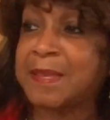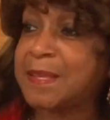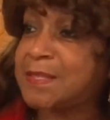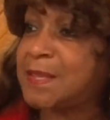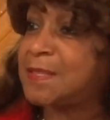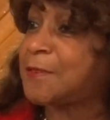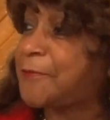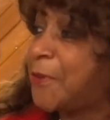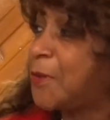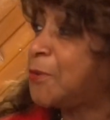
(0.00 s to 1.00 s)
their sister
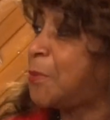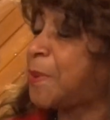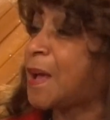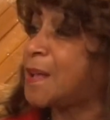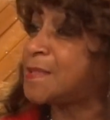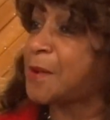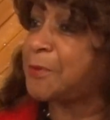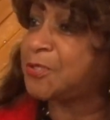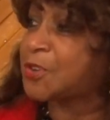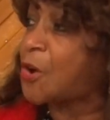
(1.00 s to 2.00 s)
funeral because they
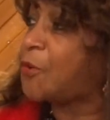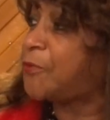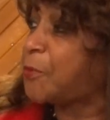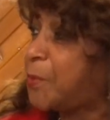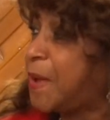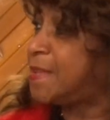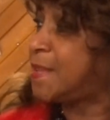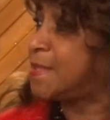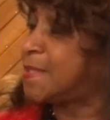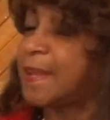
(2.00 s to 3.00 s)
were Jehovah
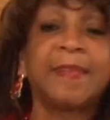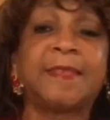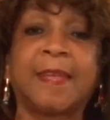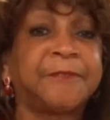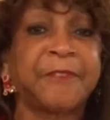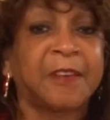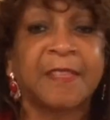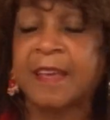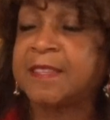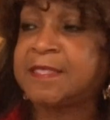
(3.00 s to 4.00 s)
Witness, and they didn't feel
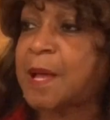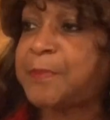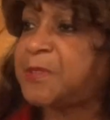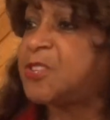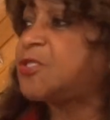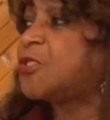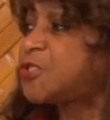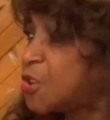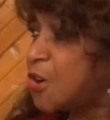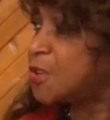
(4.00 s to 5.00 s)
they could step into your
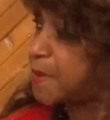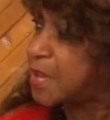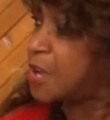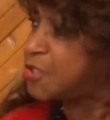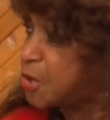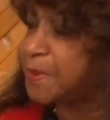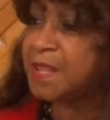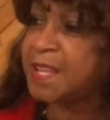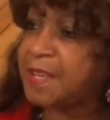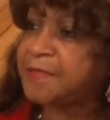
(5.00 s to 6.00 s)
church because your
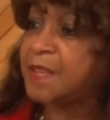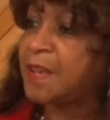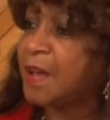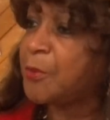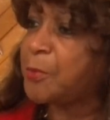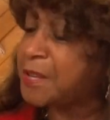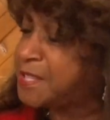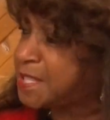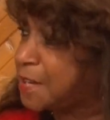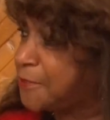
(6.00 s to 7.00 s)
beliefs were
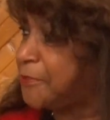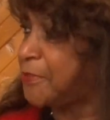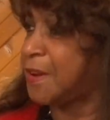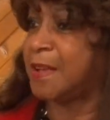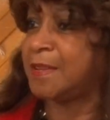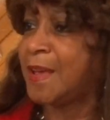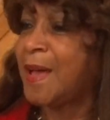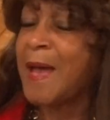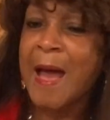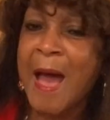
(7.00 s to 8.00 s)
different.
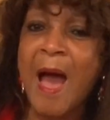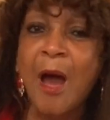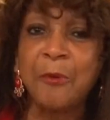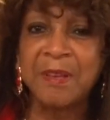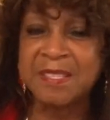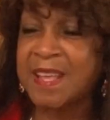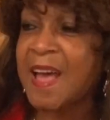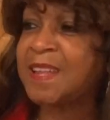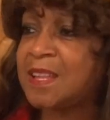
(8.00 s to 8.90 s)
How is that